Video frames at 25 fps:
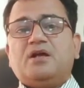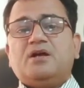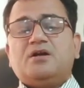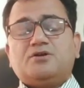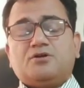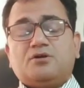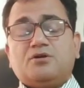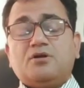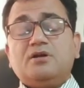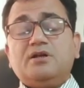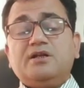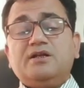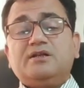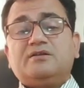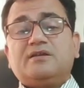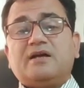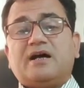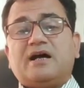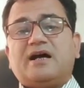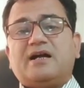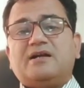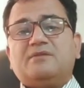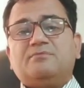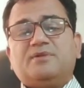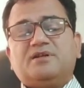Not only
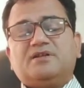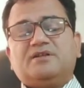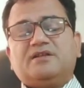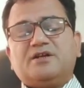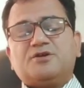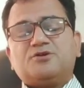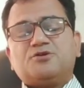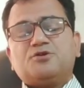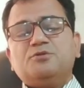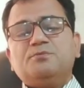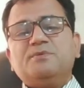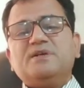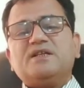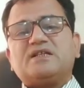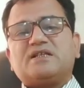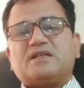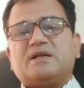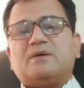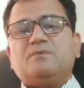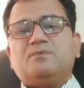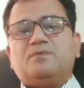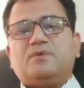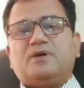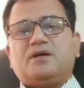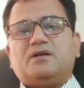that, but there should be
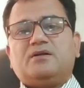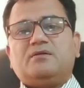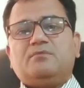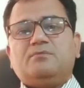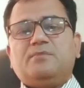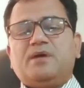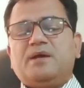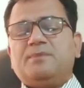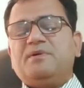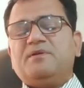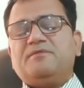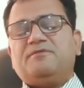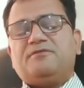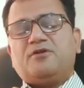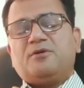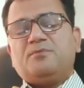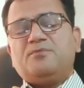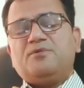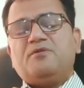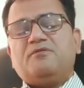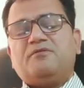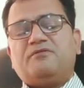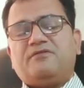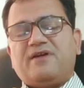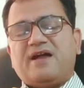someone, maybe from
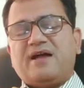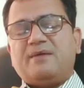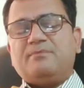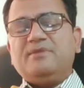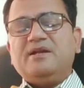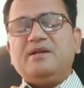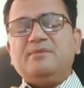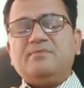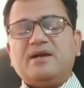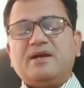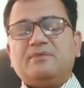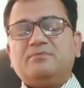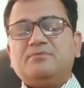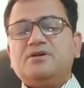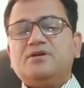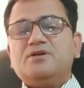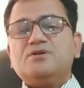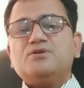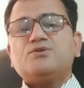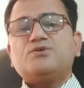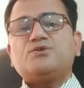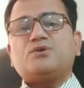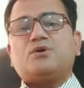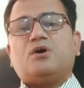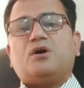your family
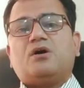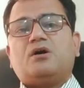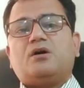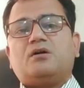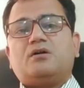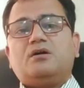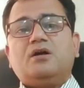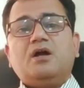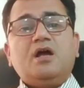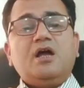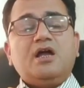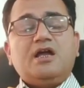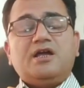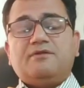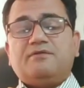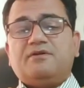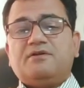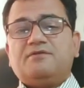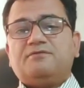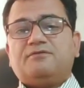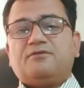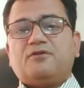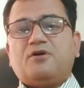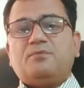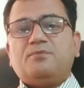members or
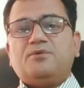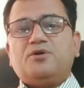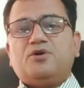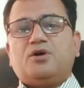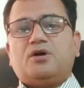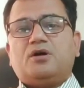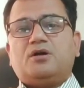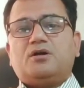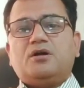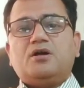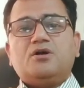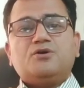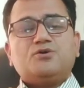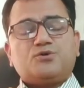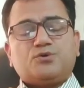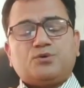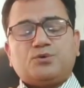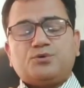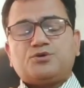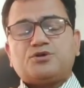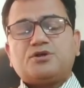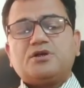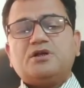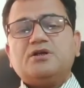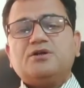even from your
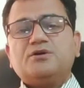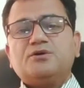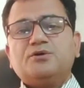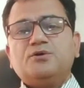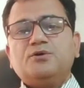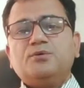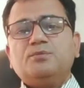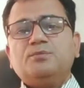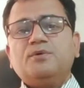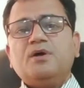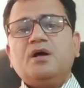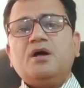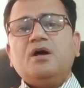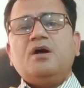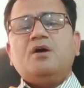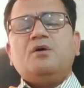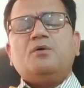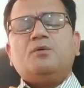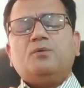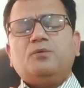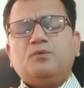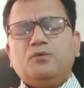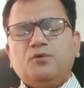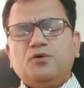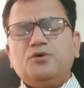social group,
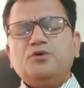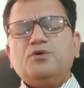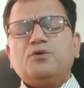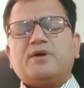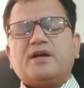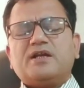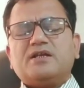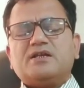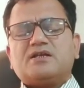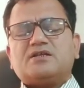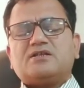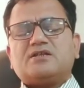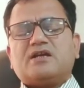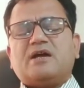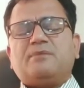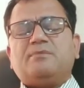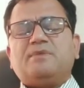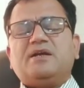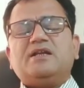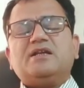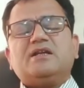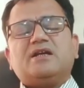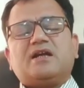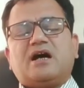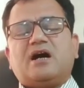who you can just, I
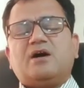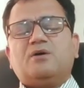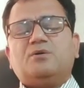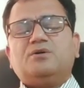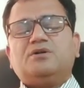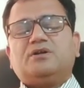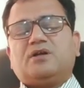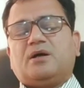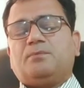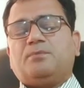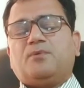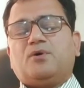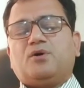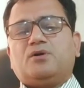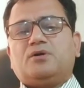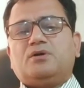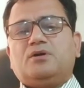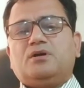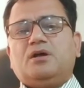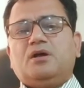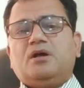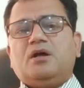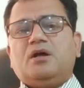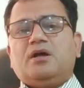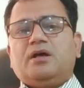mean, count upon.
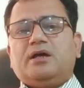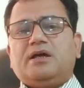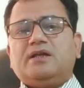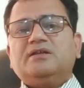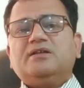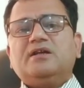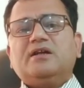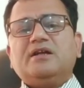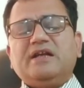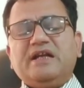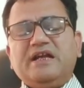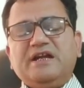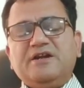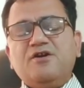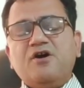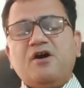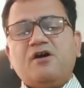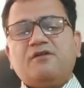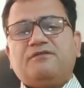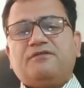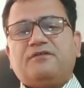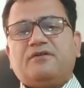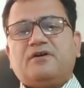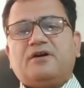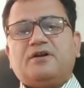In the need
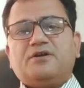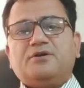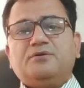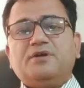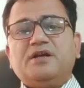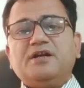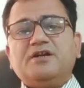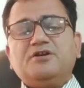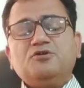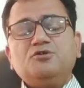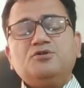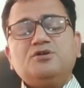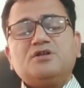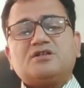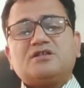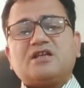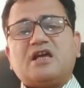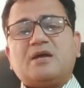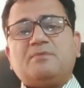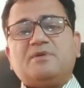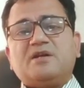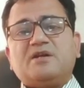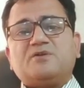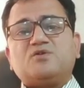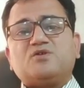of her, you need to just,
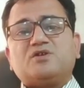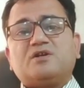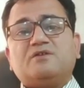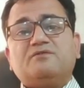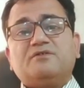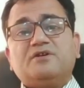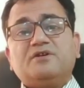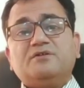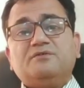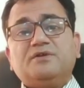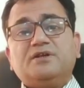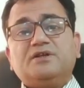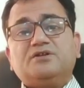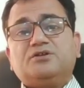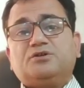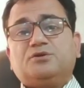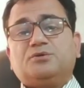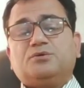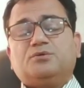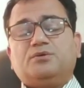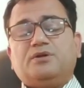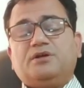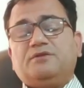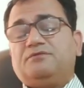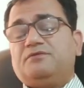I mean, have someone with
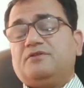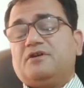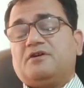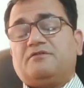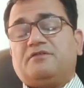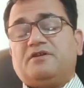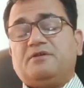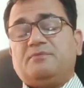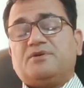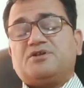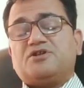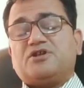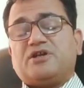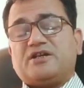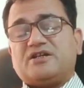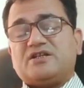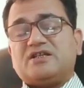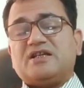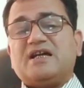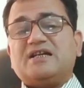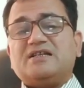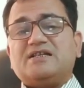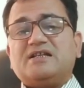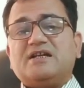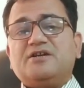you. If you are very much
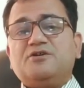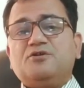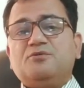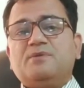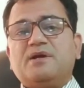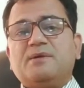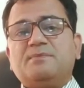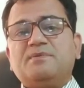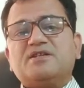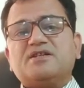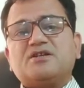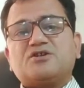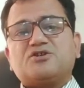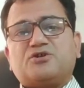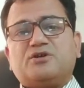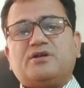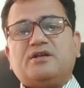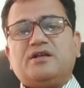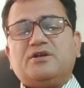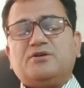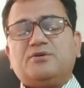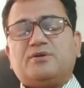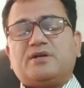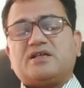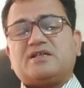excited, you may be just
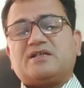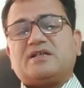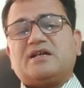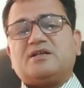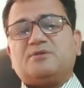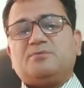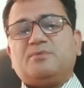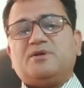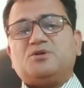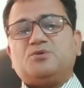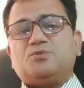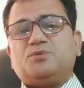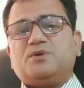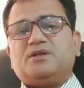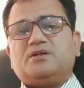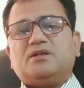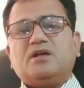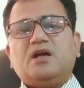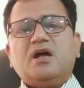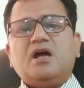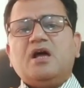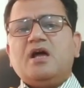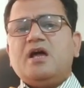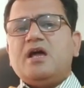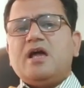sharing your excitement with
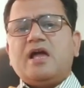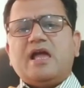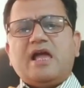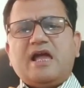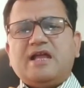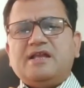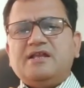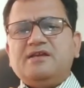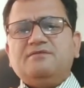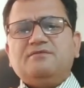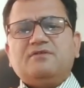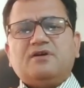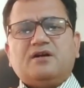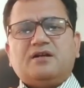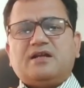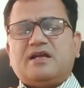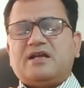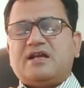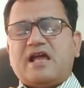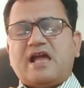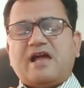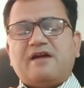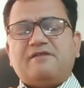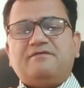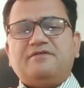anyone
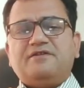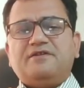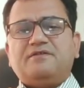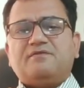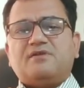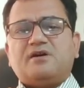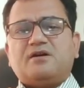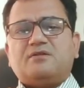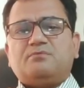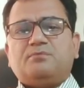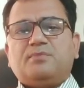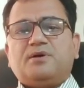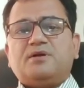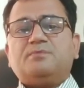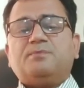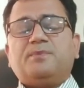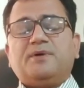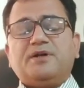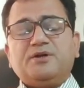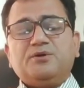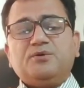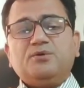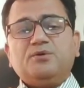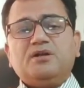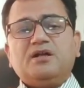and everyone. But
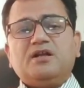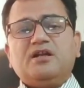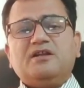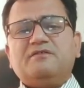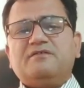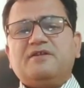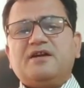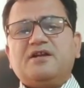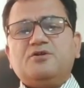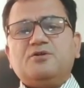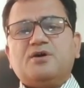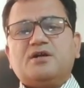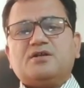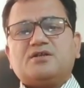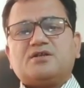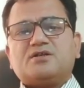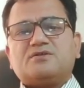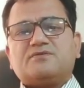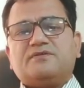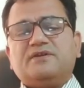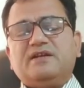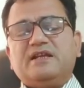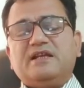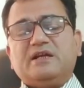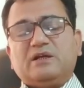particularly when you are
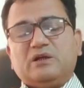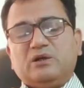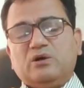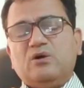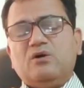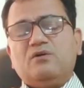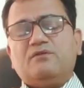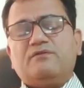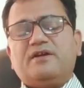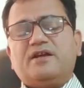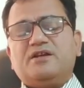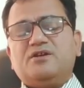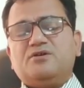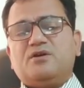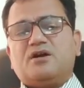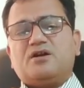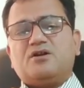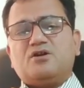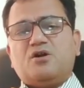just feeling low, when you are